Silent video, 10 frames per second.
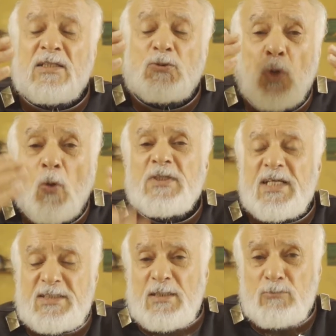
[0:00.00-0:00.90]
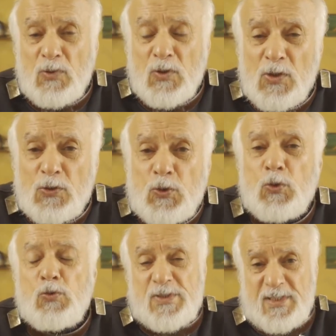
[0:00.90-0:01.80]
Don't let them
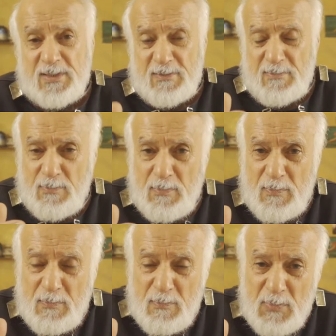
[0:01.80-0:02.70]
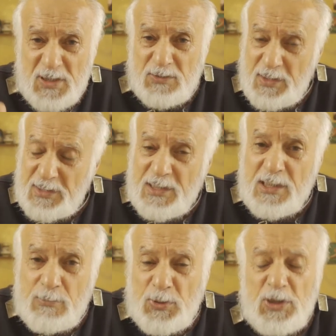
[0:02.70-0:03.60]
use mentally
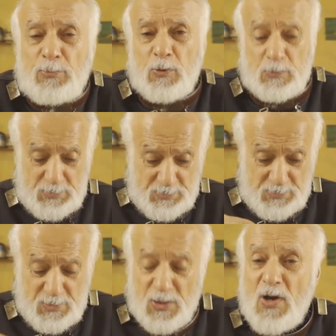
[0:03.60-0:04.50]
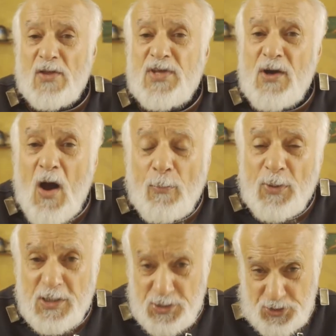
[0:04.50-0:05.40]
ill people run their
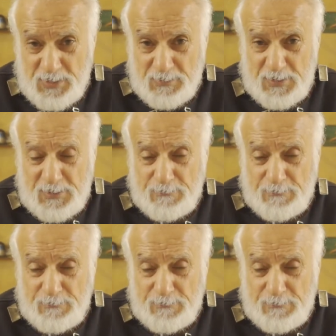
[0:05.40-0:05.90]
operations.